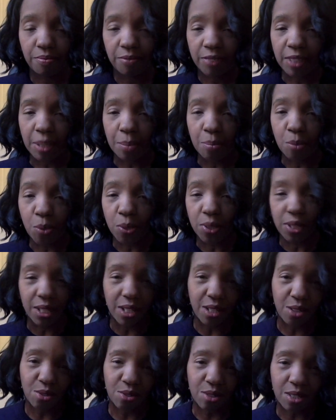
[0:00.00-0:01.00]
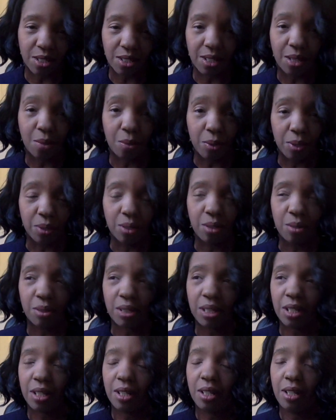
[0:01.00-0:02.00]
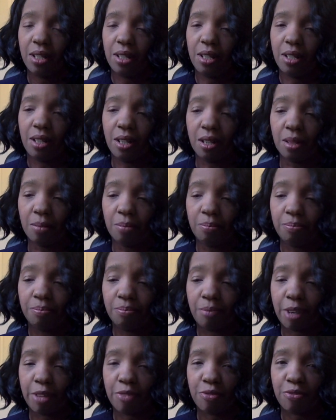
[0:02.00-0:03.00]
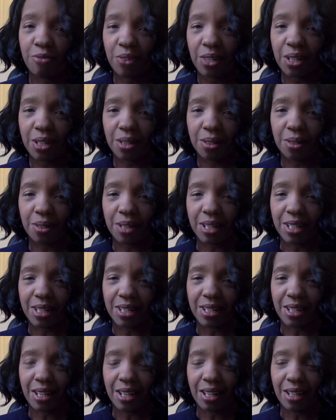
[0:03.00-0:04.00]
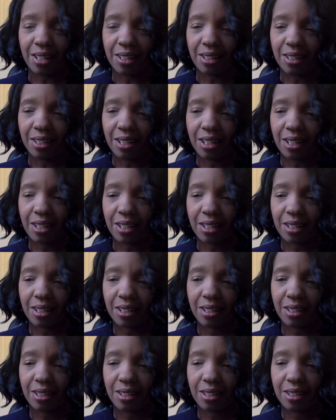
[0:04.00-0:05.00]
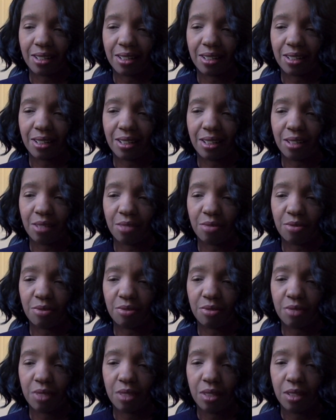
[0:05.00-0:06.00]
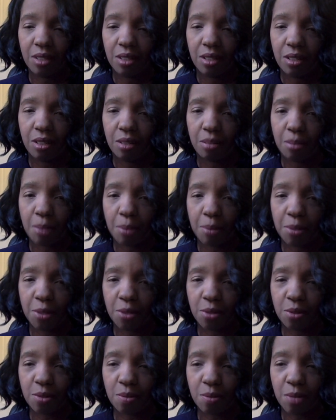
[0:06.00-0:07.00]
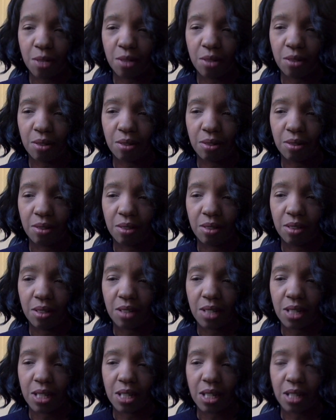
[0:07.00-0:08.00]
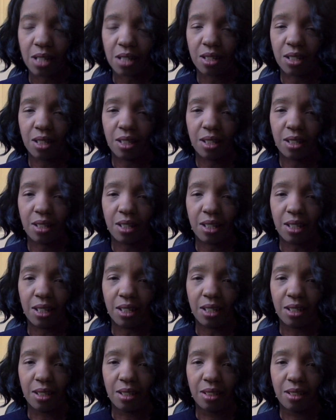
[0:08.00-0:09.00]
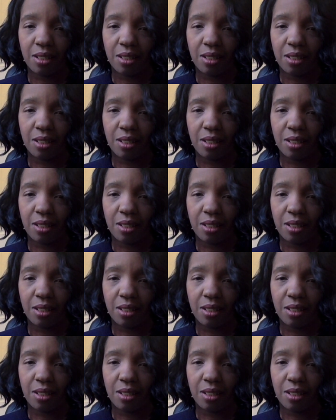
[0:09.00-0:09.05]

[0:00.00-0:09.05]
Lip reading: And I'm more than interested. I will do it. My fear is that, like, if my mother's mother is actually Indian,